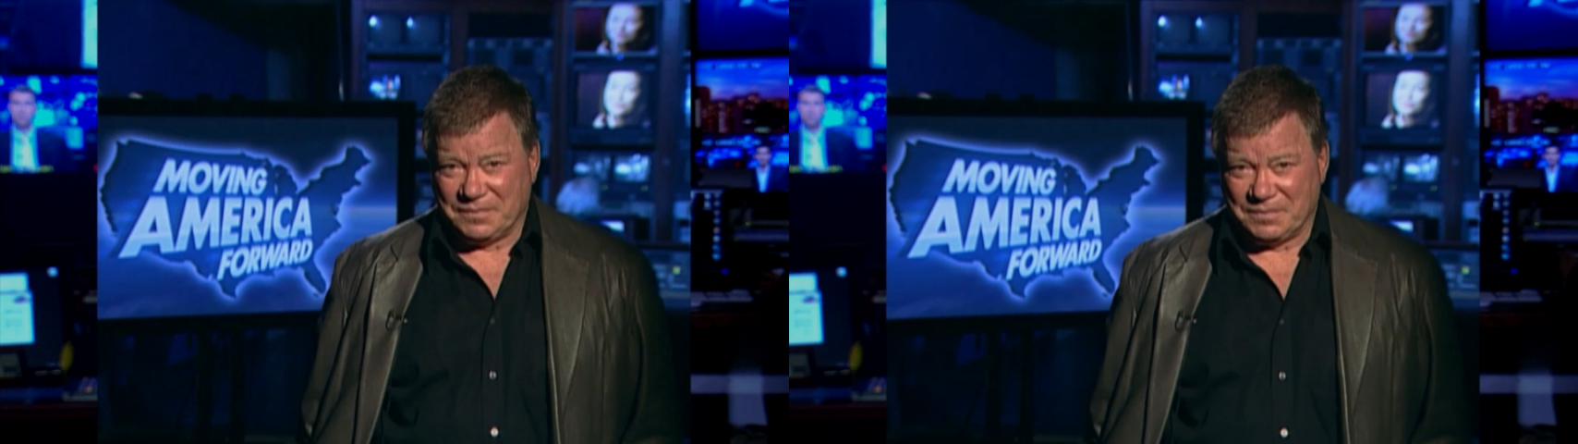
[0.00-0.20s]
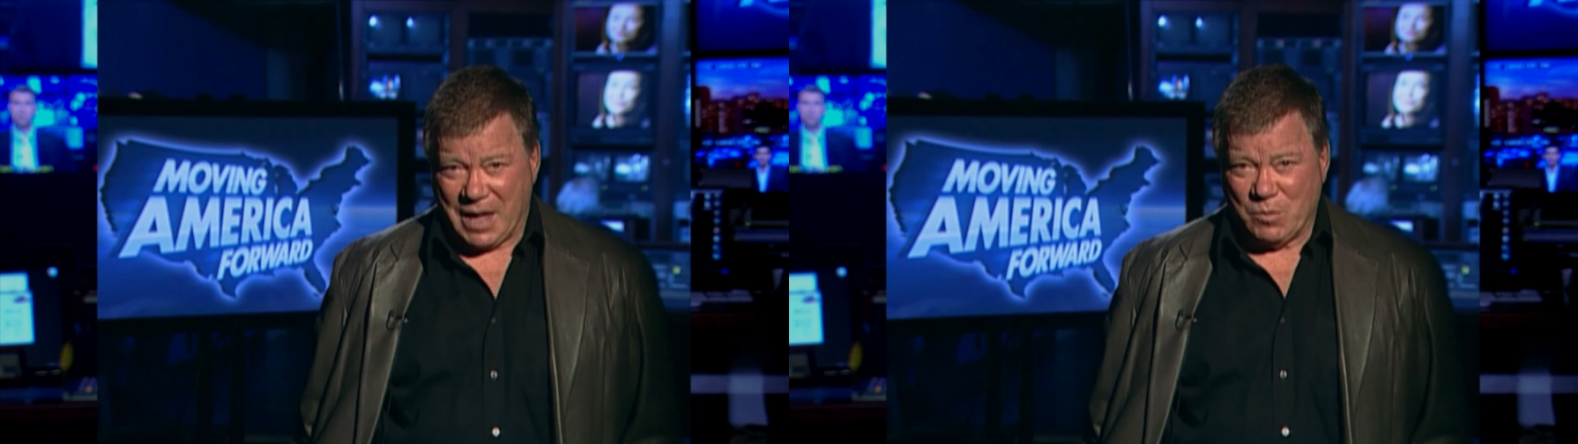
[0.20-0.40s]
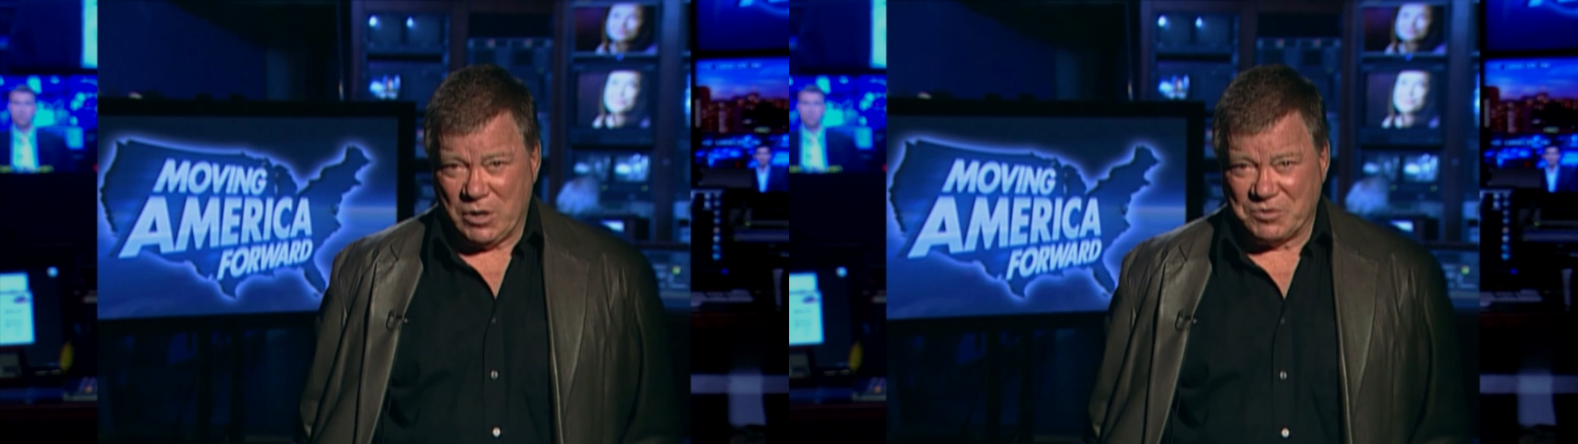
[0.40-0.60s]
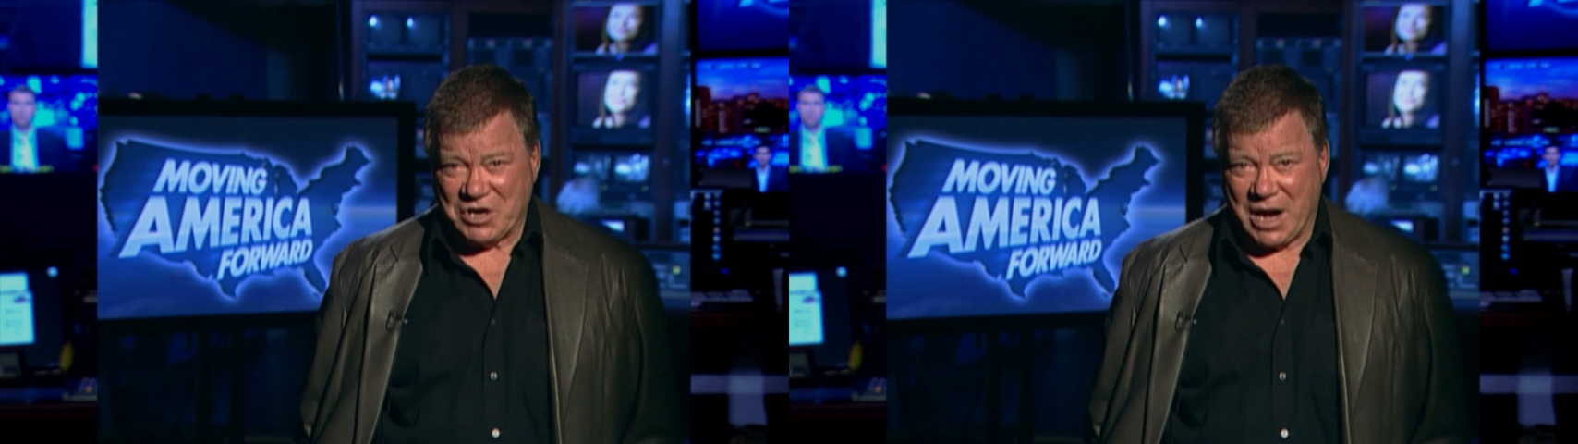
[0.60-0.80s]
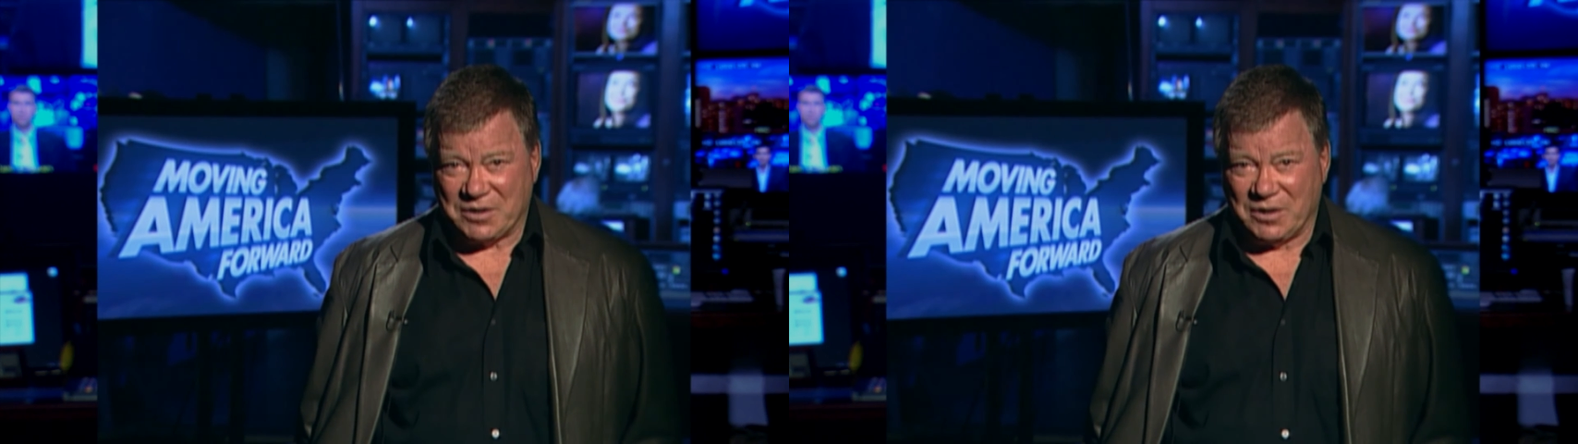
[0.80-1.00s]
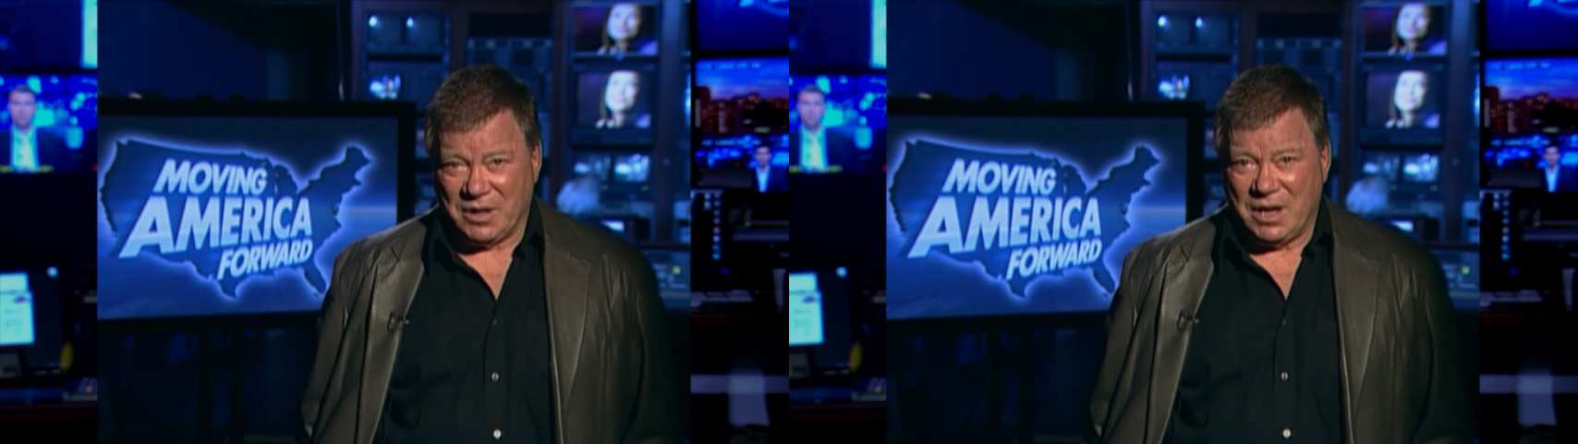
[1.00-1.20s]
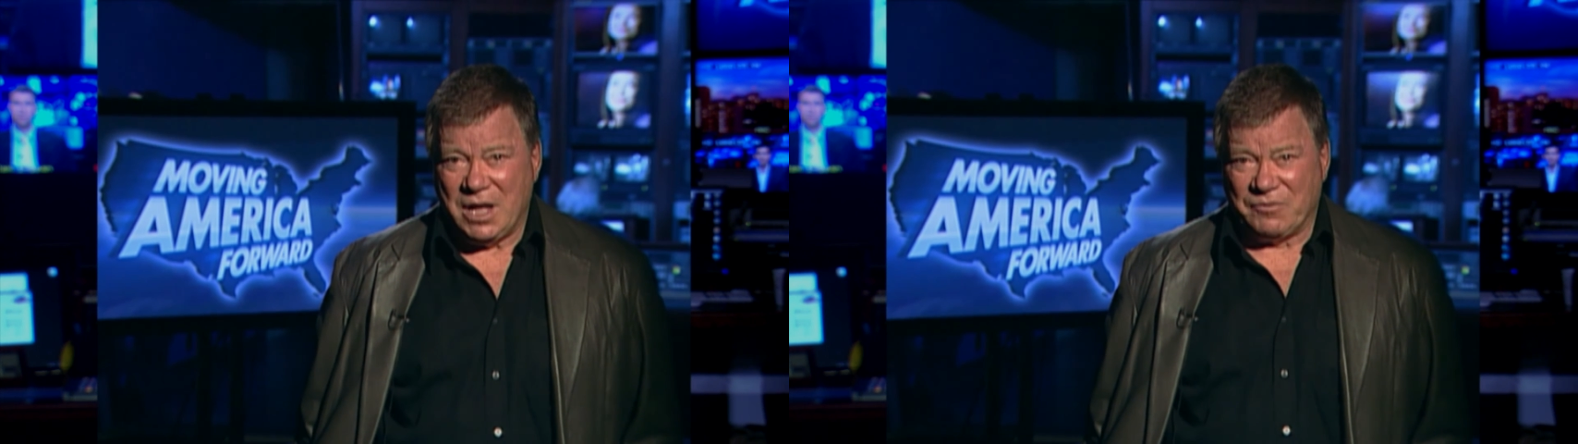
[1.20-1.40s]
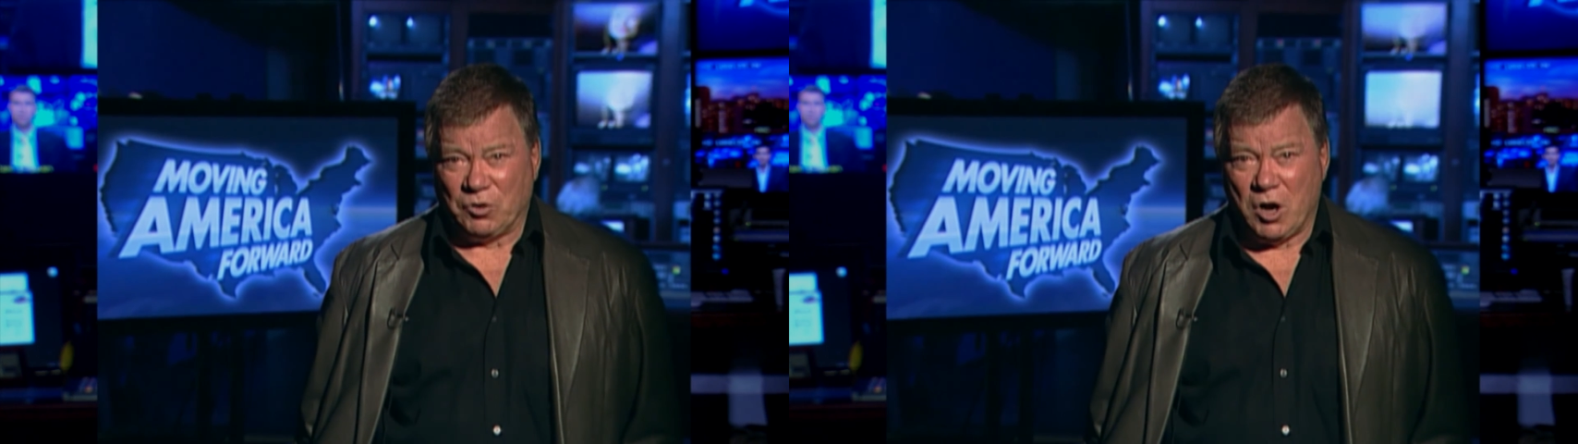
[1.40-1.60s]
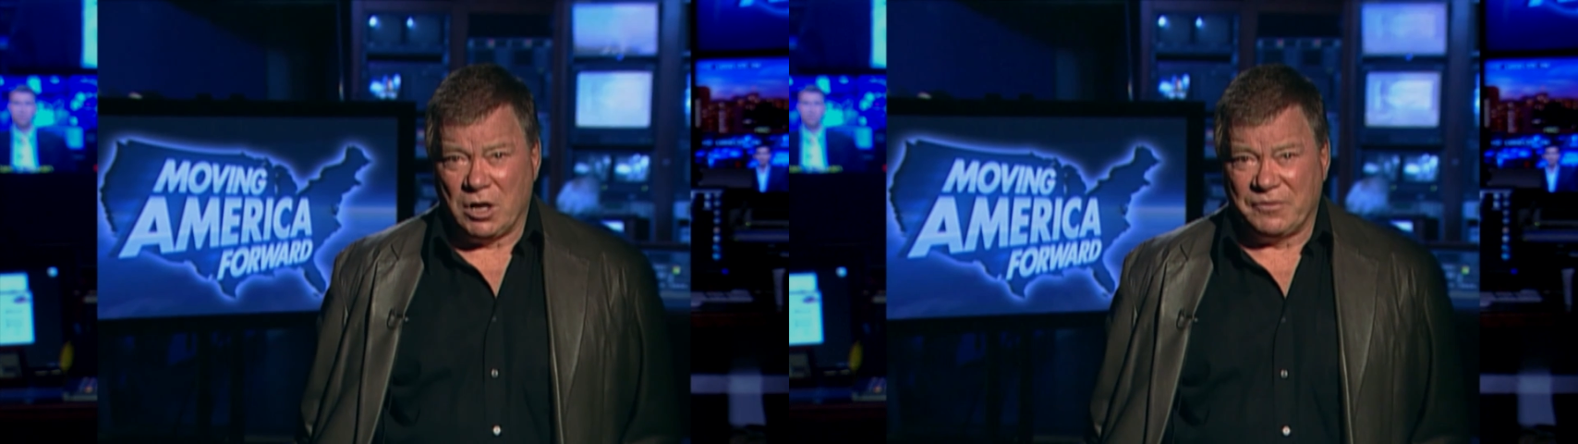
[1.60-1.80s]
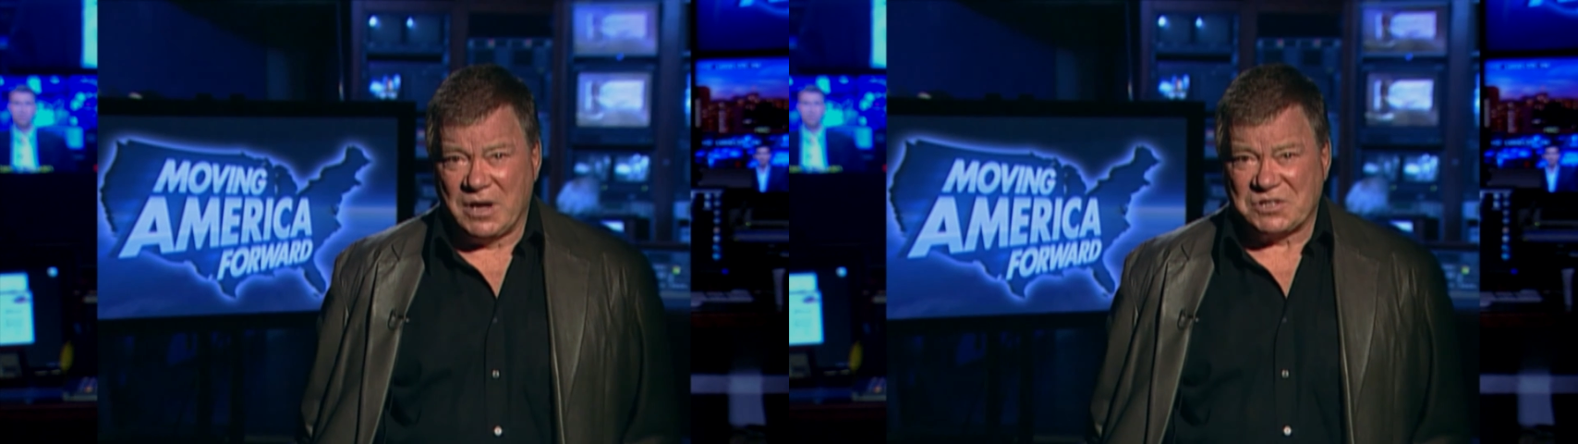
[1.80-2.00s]
I'm William Shatner, and for
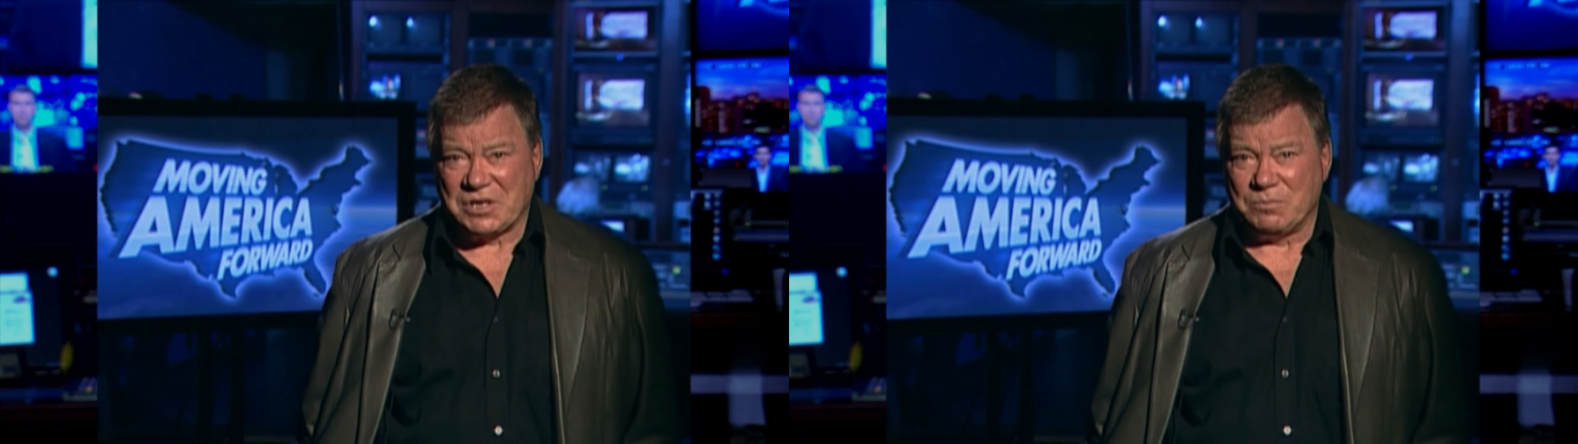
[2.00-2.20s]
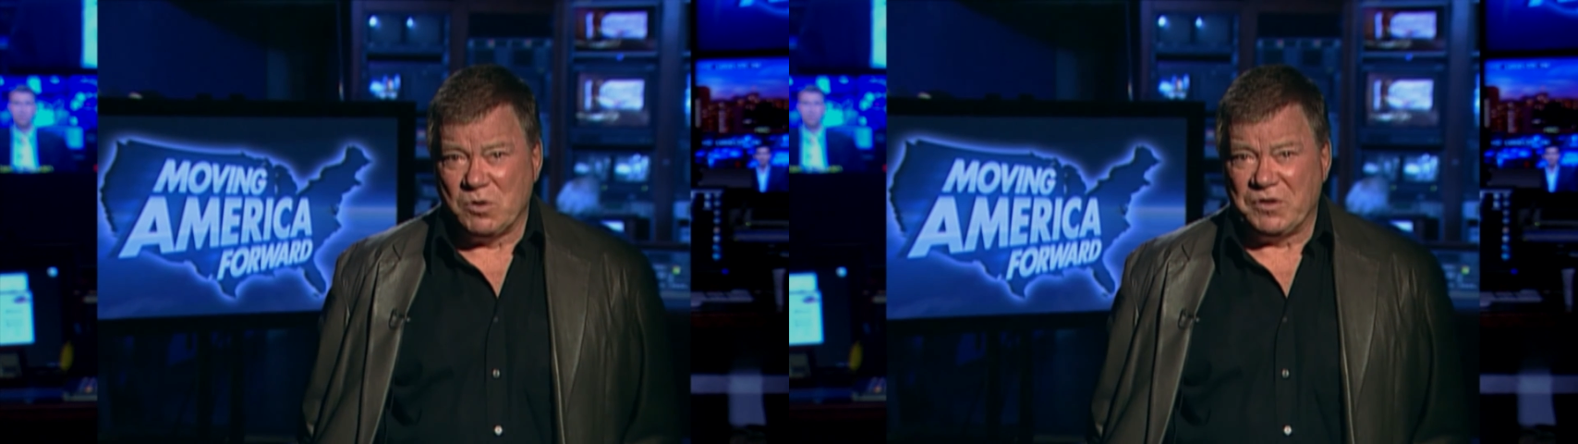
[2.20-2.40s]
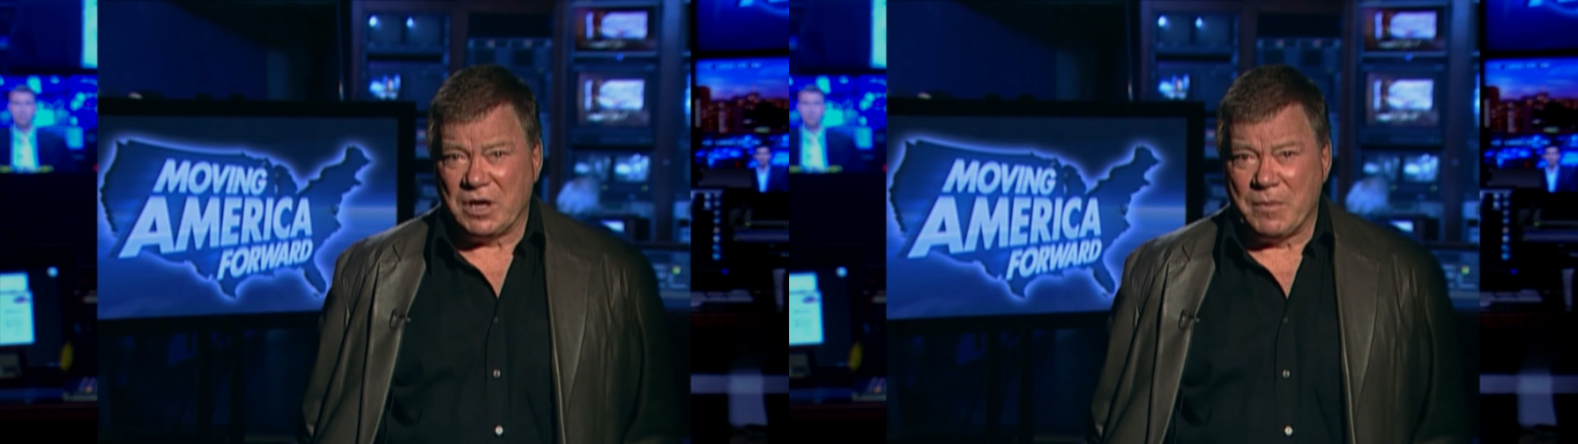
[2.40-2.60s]
all of us at Moving